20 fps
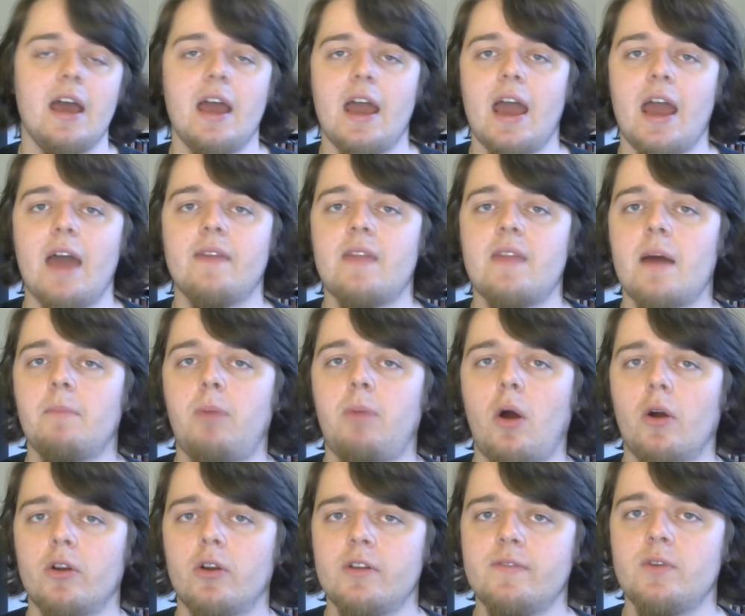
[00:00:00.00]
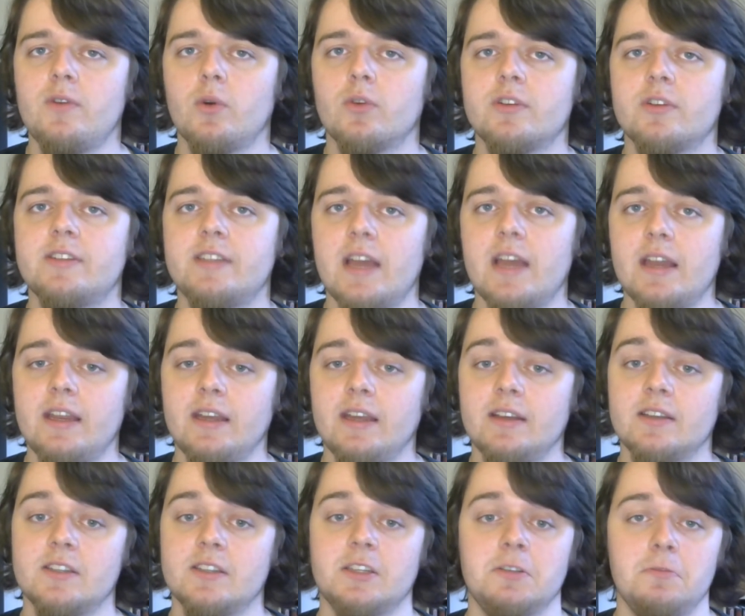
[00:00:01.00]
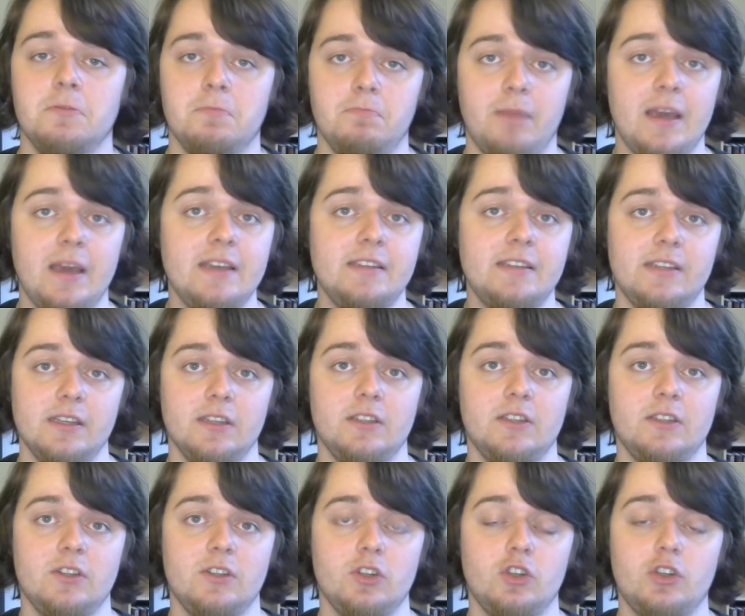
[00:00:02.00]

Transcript: and that part of your setting's basis